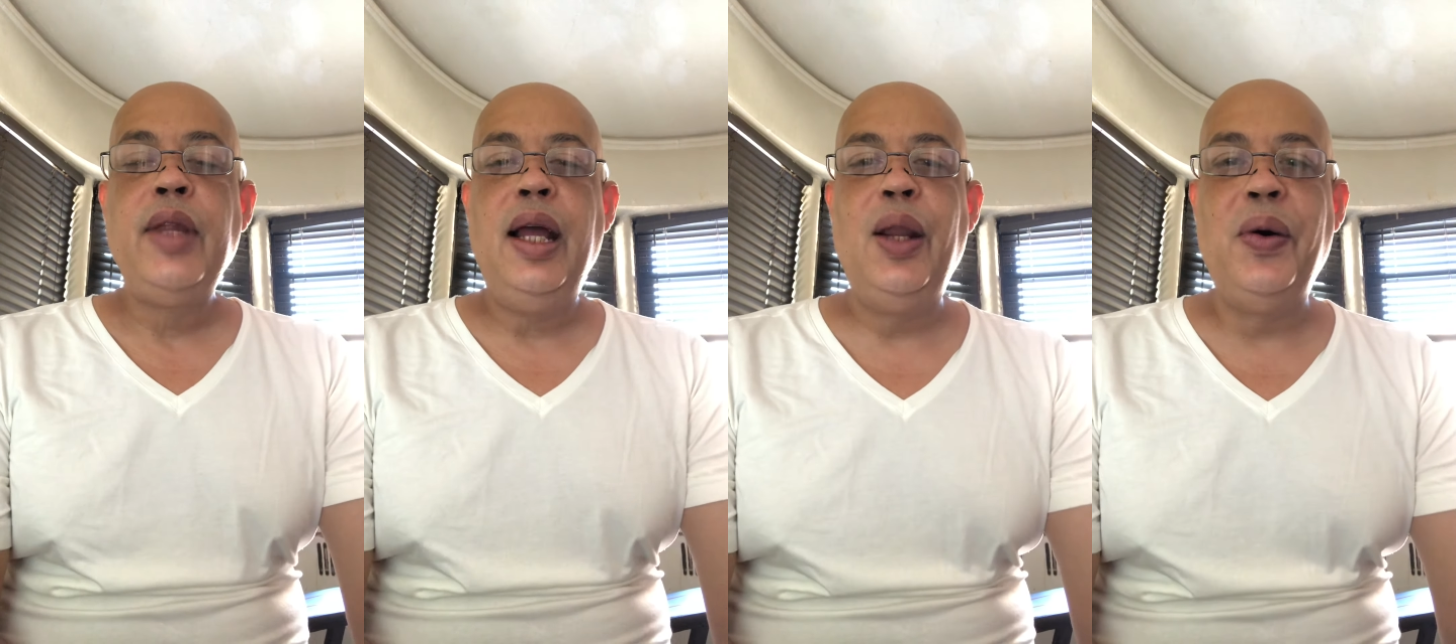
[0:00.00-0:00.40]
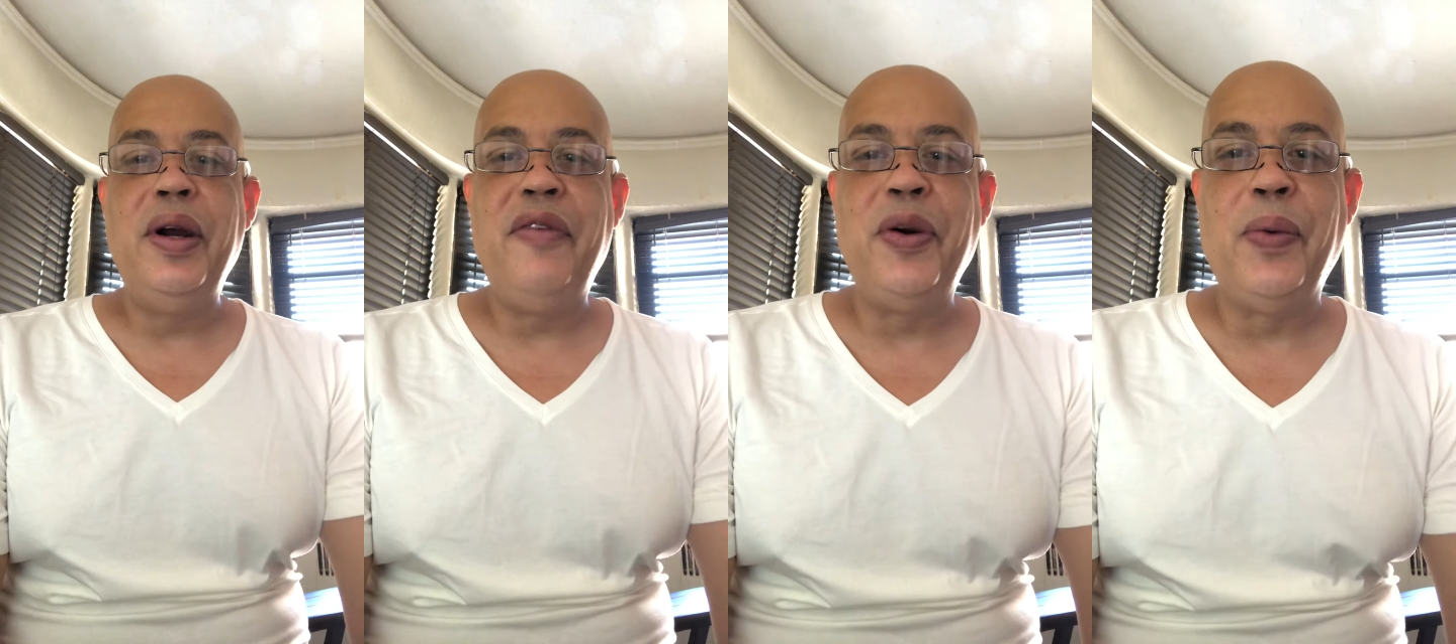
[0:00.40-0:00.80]
Hello,
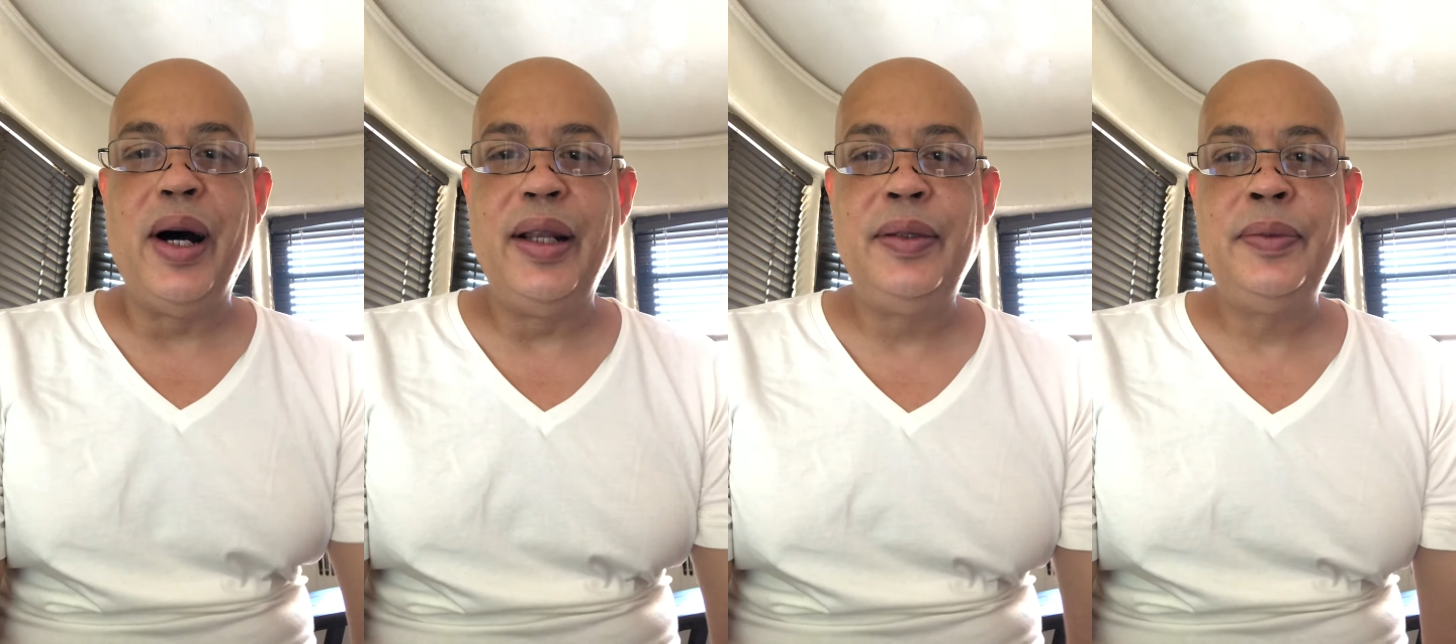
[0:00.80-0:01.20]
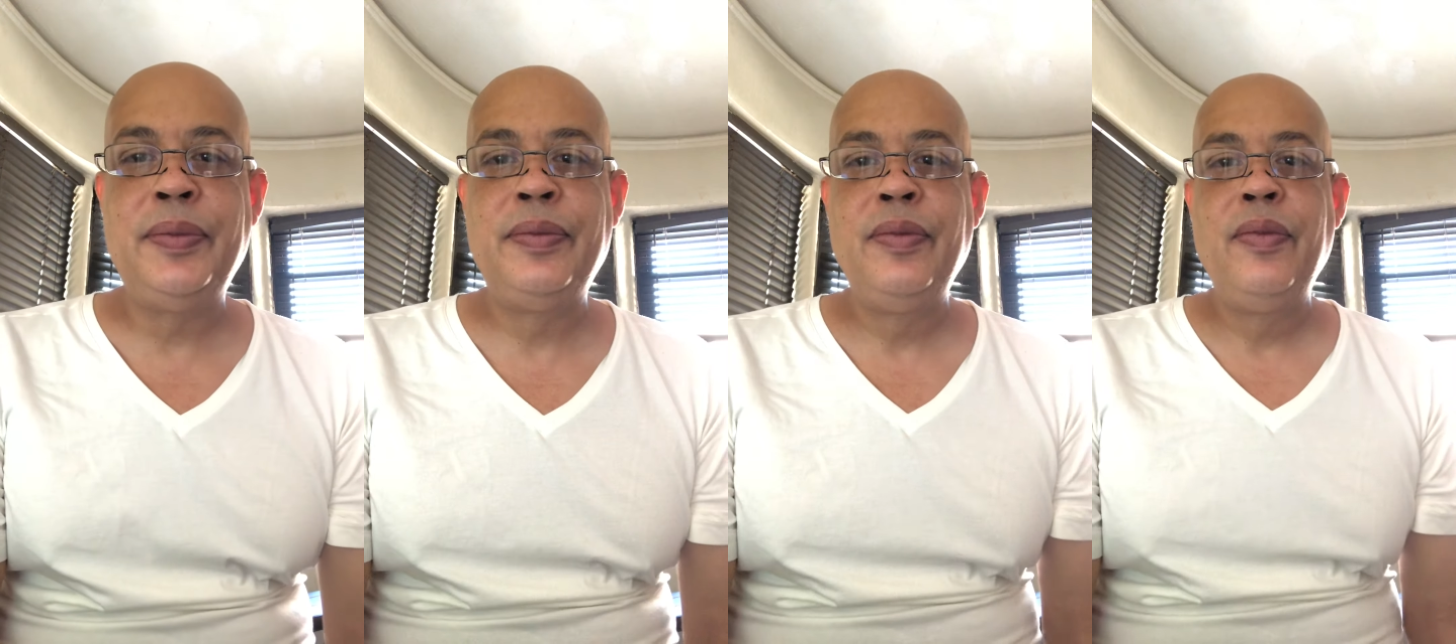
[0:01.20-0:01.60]
everyone.
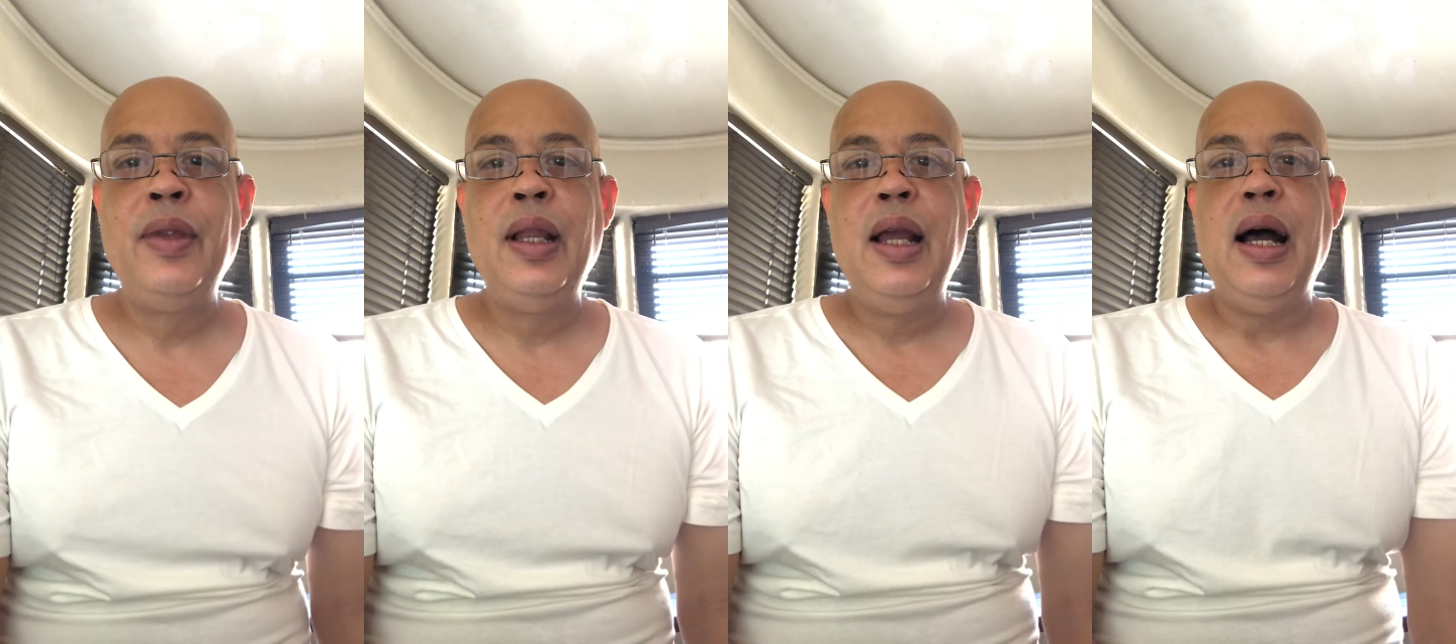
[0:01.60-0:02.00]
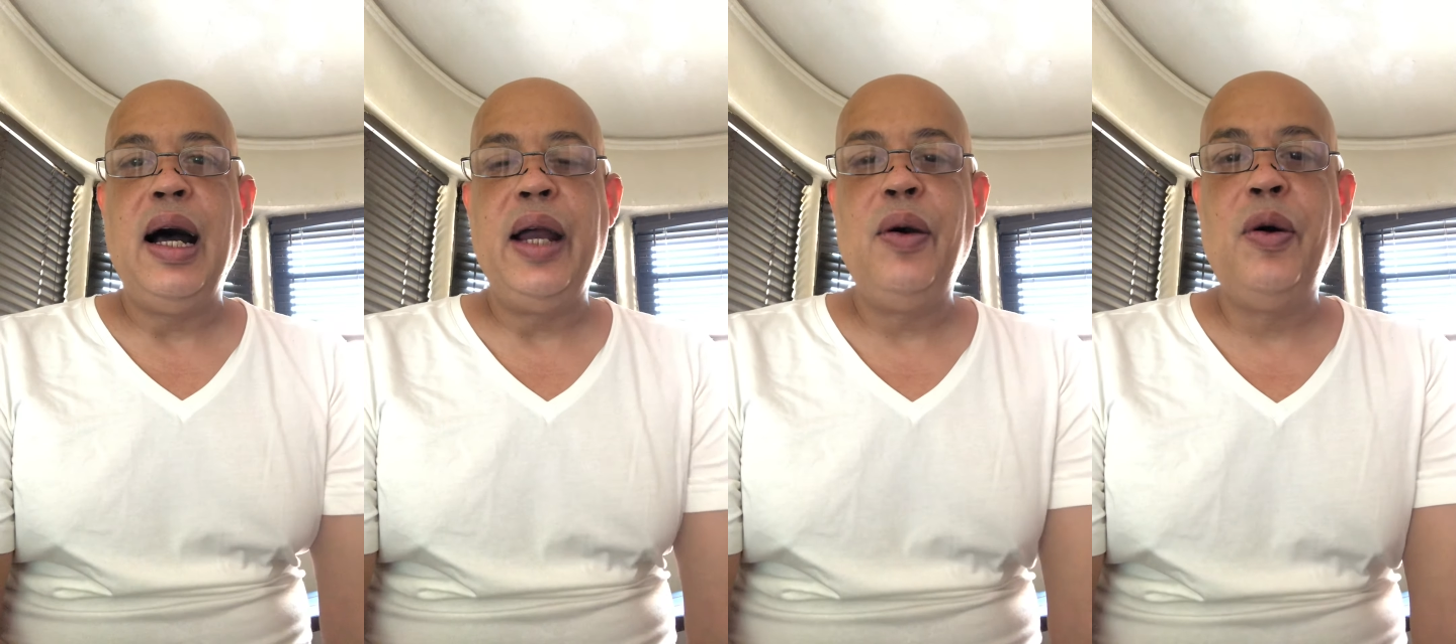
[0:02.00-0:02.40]

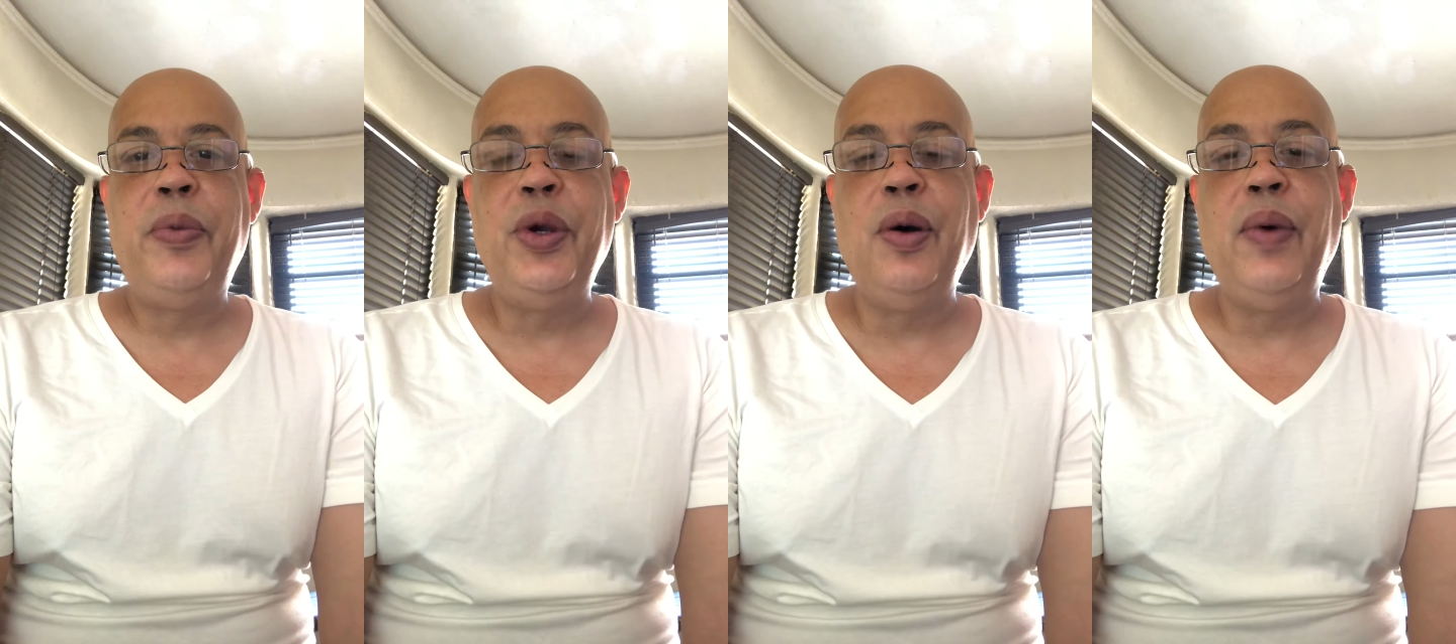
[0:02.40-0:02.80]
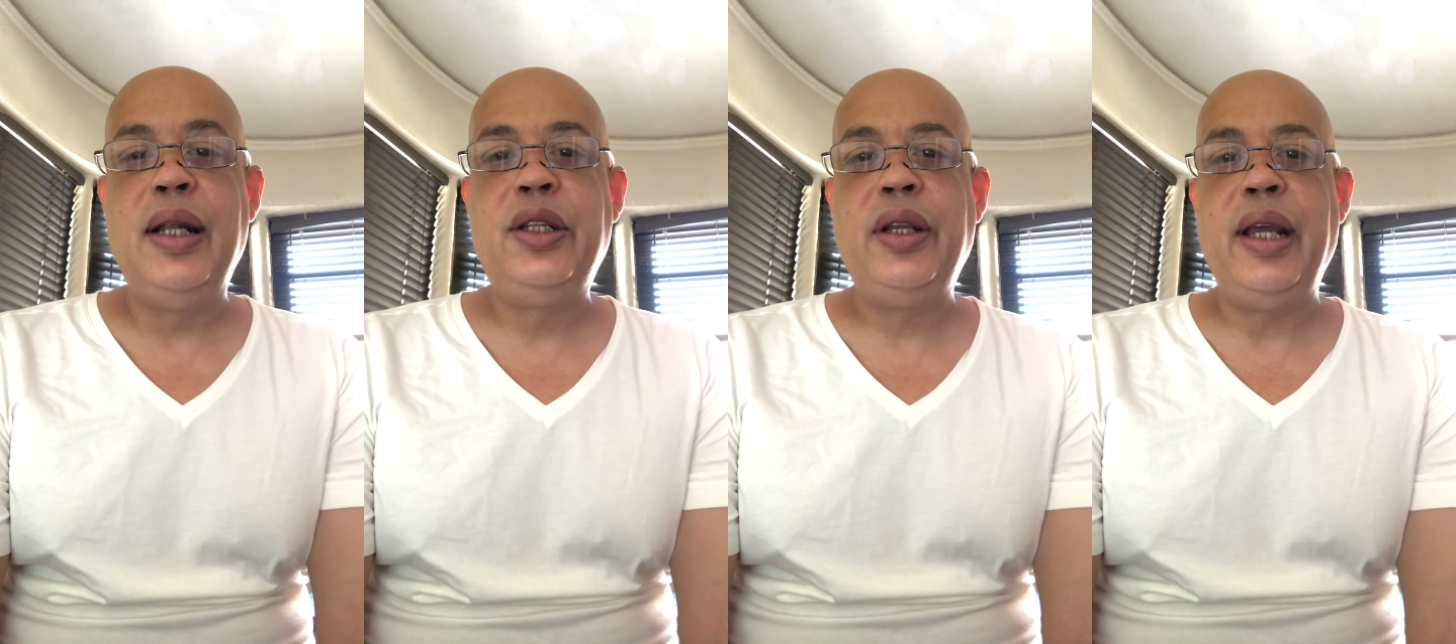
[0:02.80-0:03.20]
I hope you are
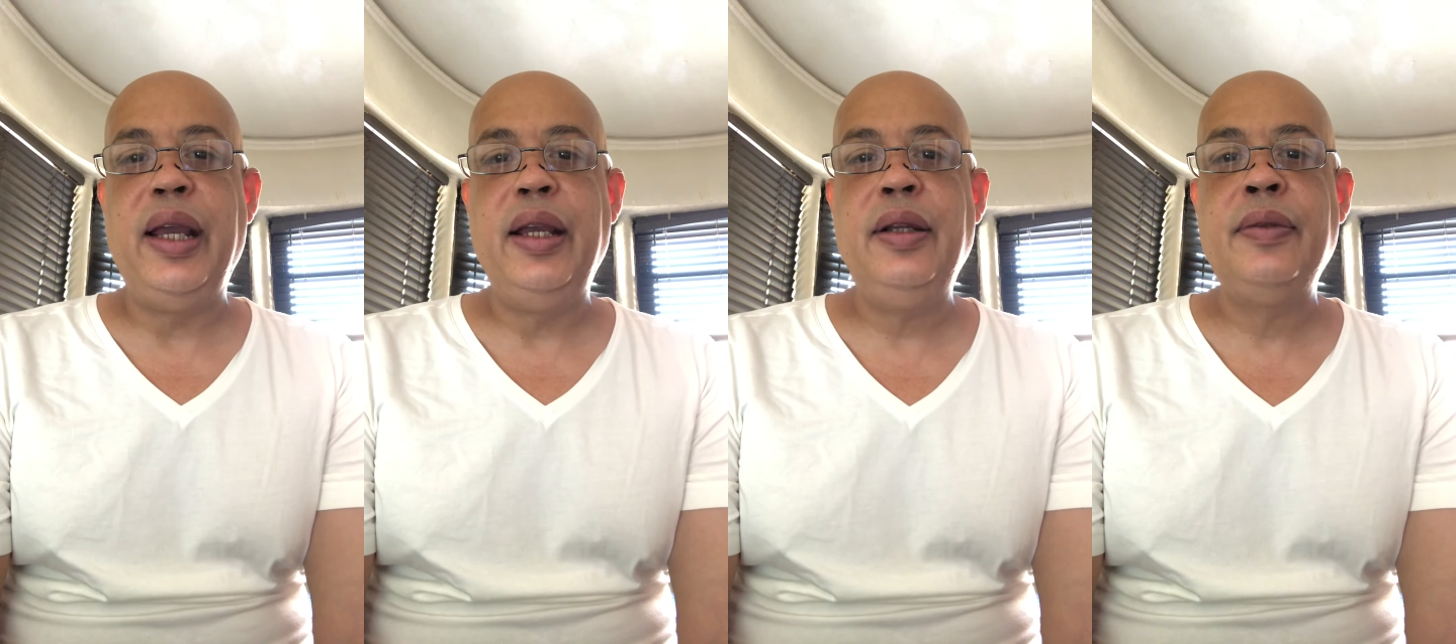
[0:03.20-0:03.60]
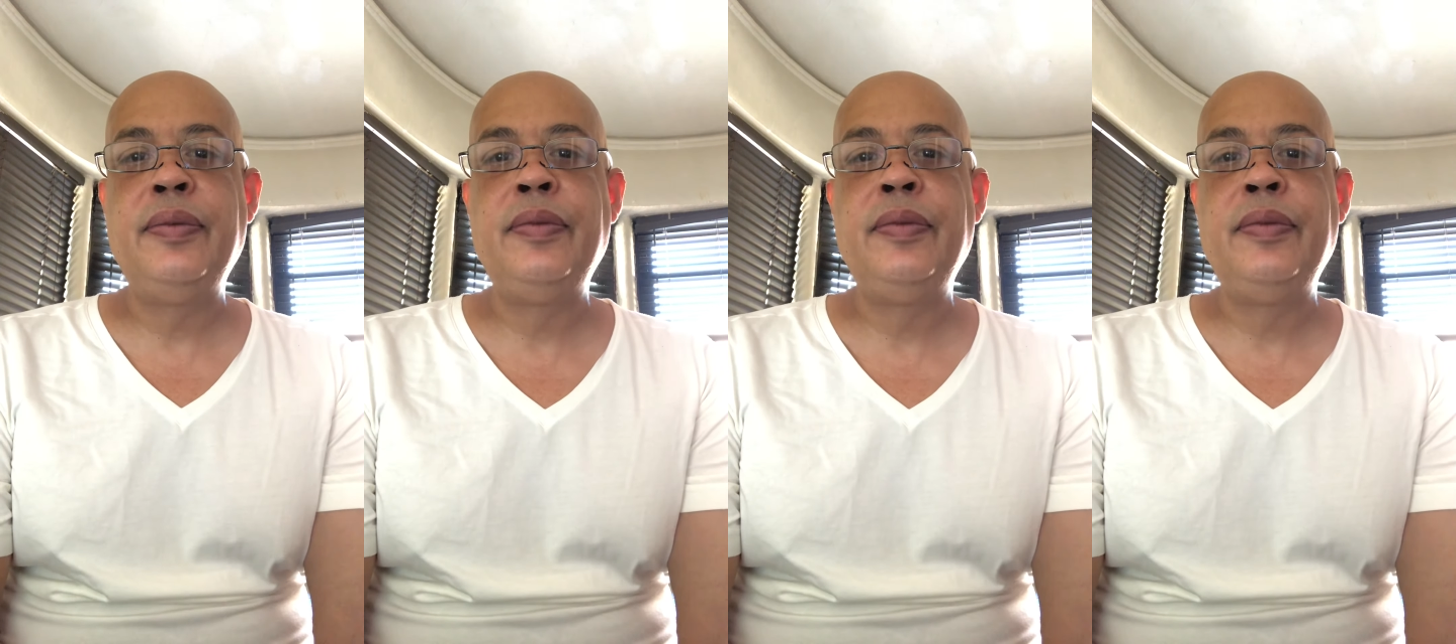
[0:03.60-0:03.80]
well today.